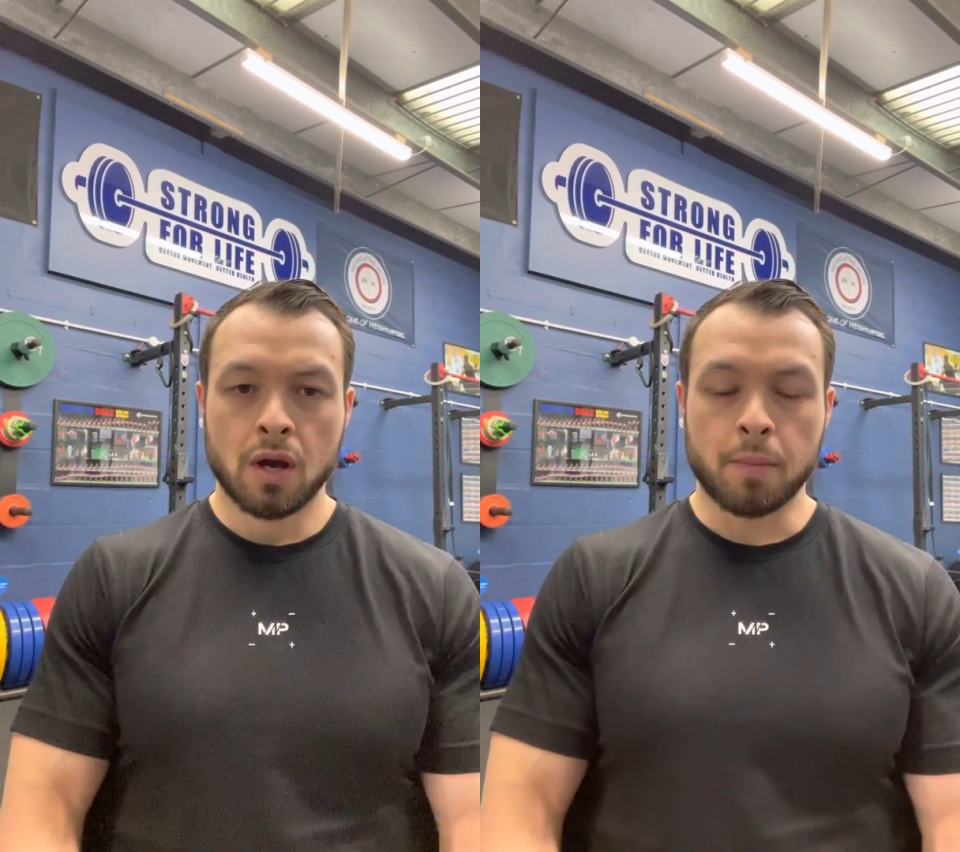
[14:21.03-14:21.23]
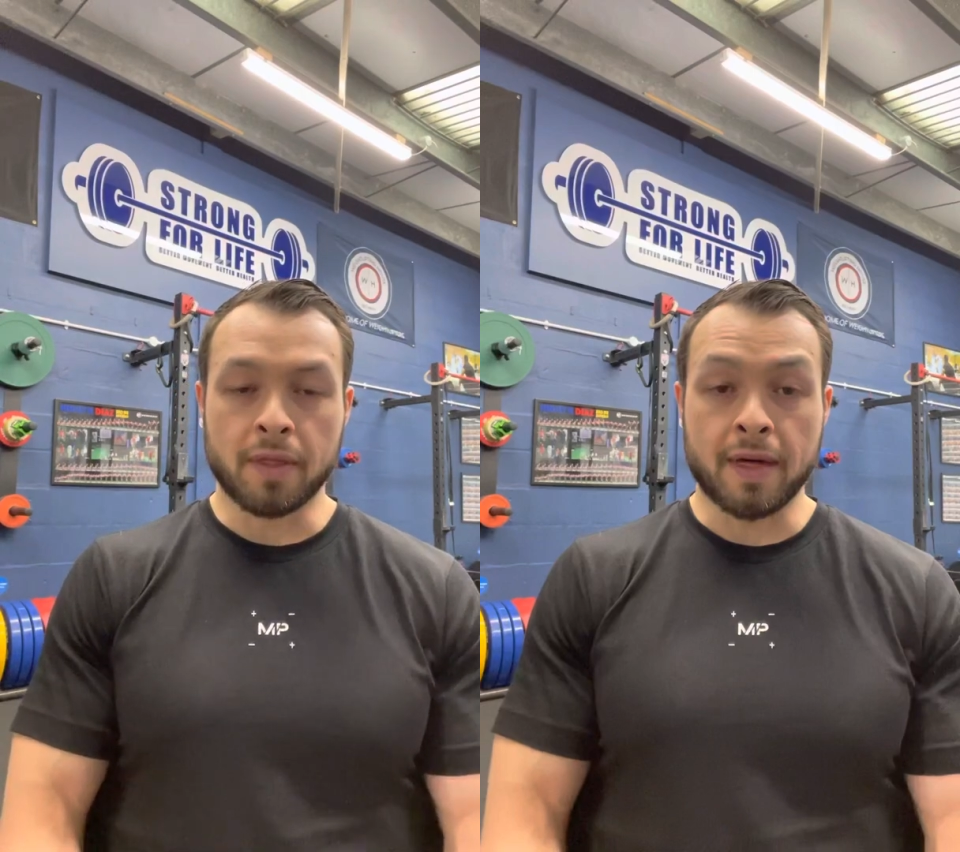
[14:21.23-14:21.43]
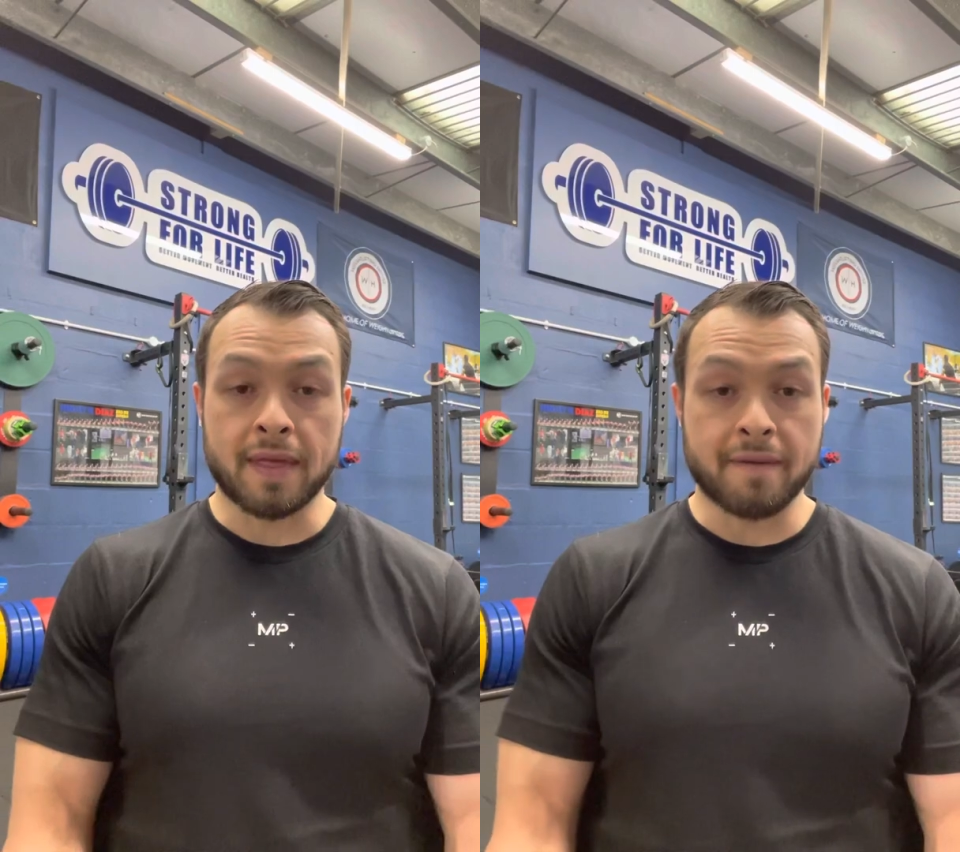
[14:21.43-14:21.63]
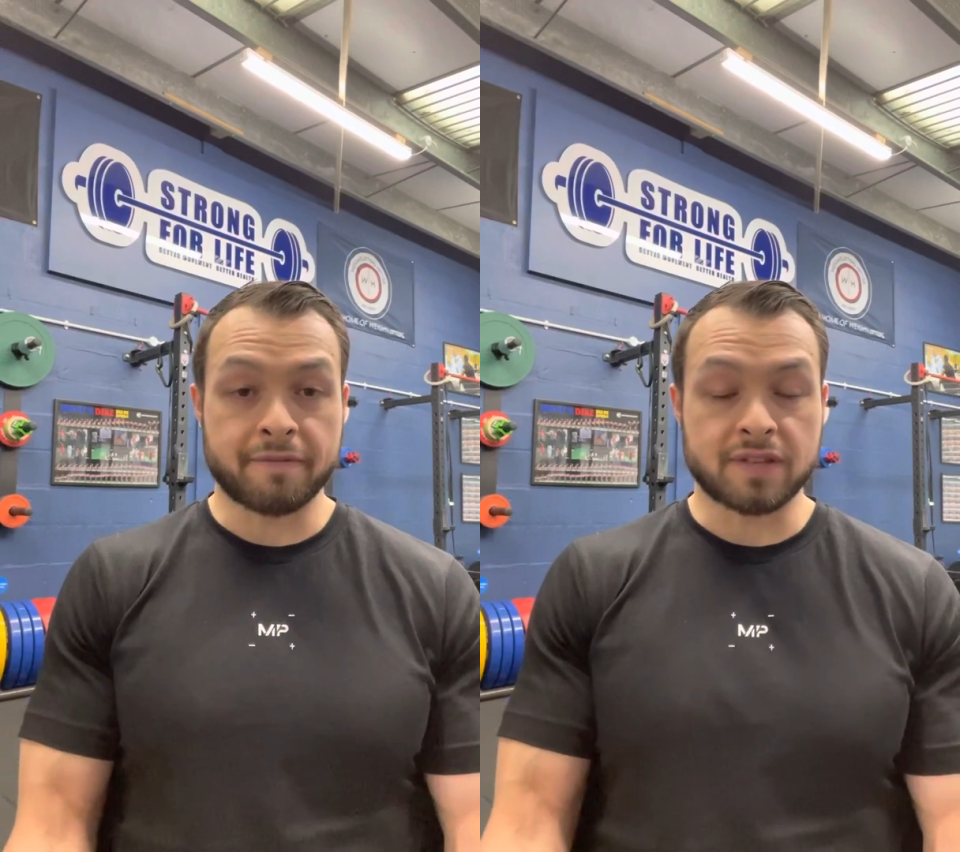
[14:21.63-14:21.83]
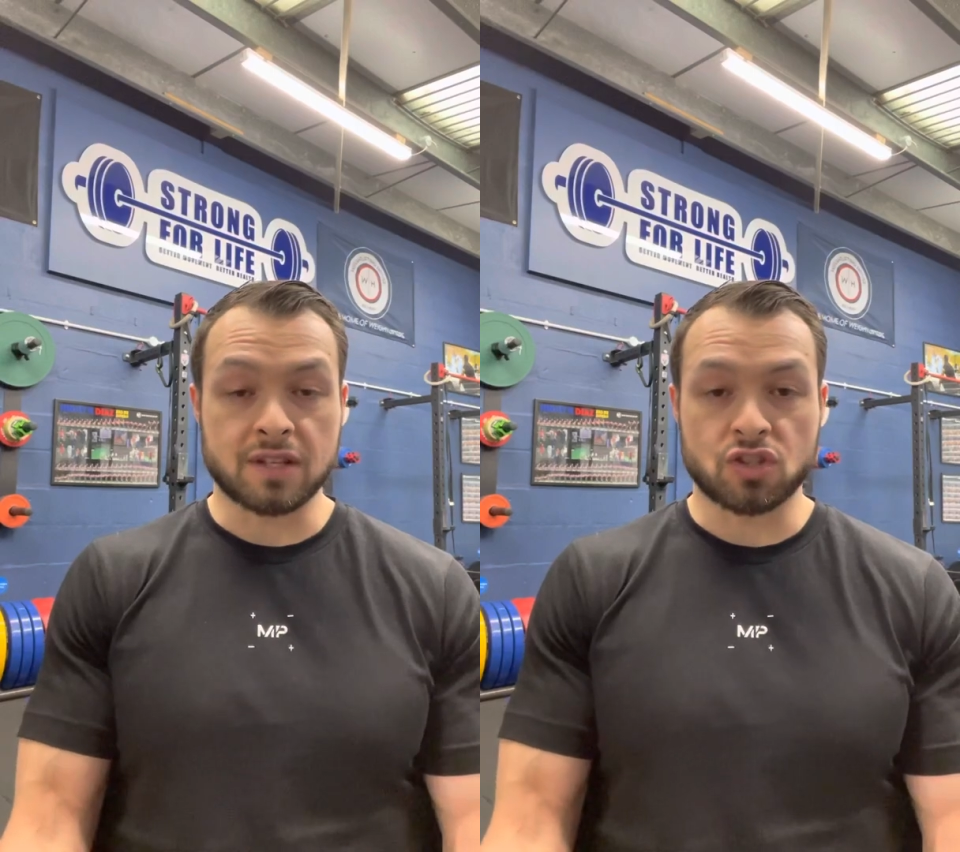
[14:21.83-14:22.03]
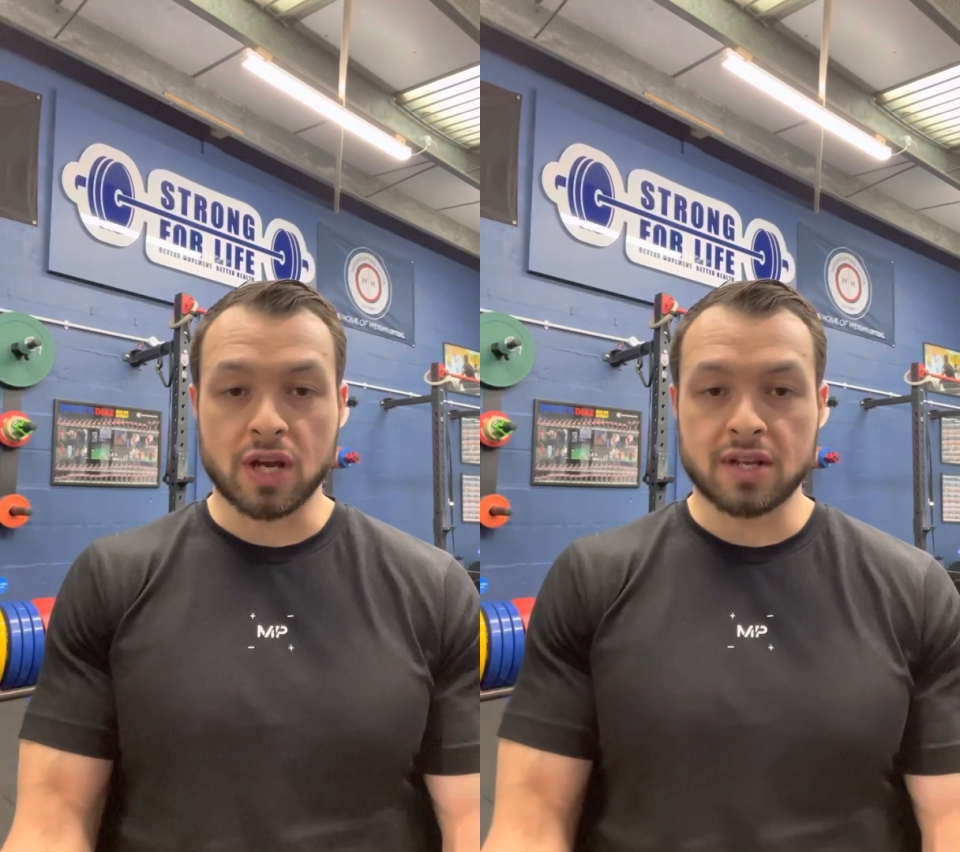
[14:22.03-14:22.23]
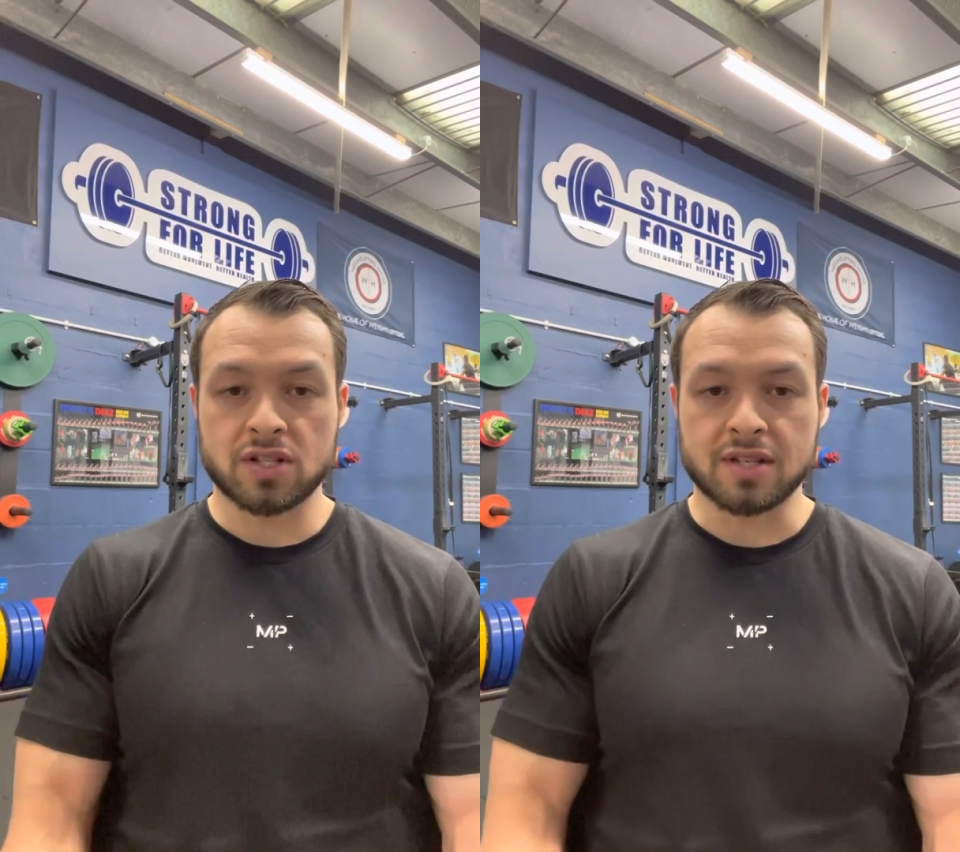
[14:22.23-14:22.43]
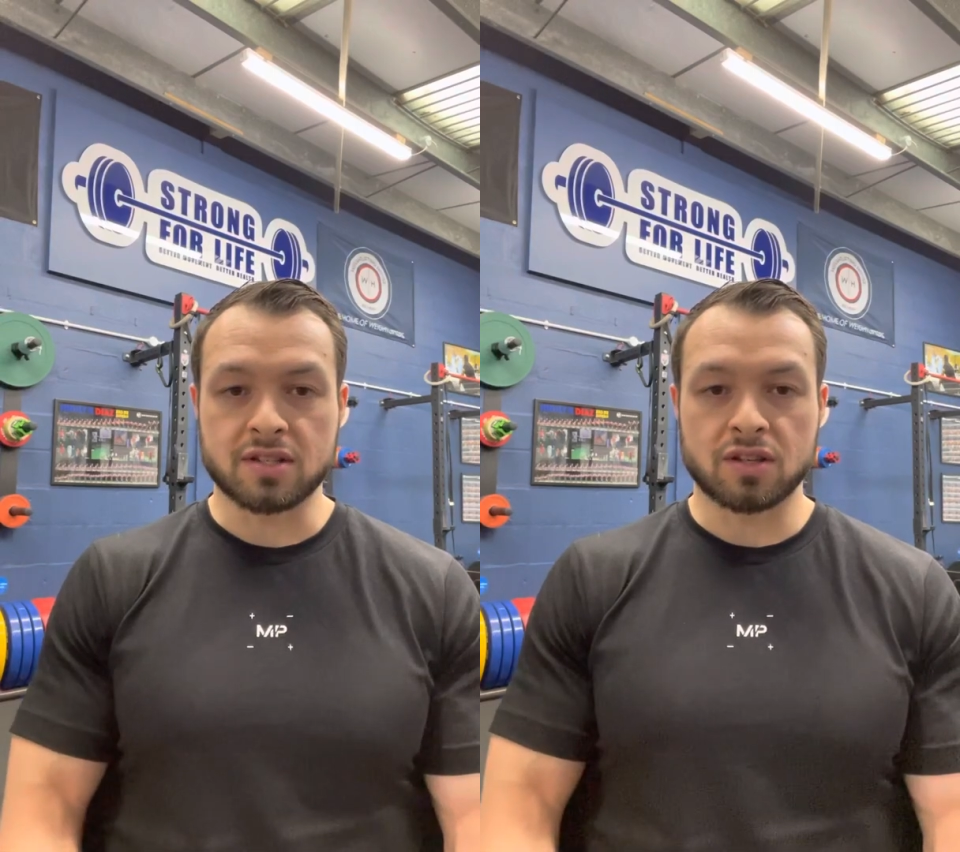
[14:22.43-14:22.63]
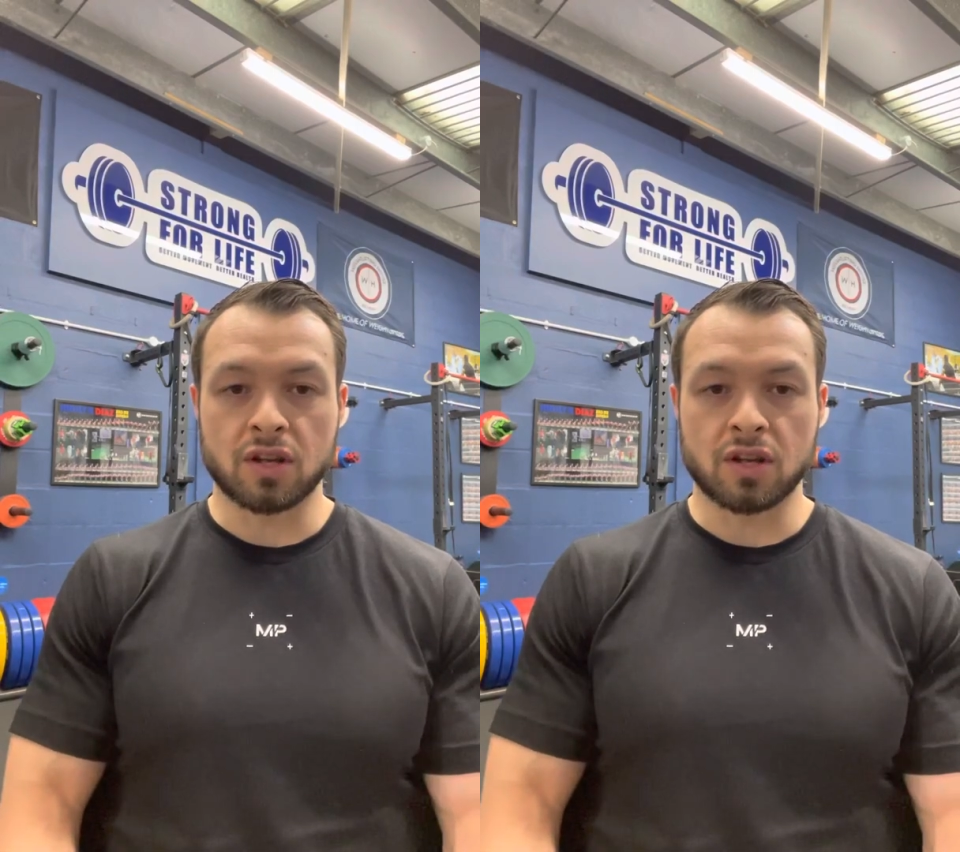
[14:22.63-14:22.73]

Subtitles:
But then the emphasis changes.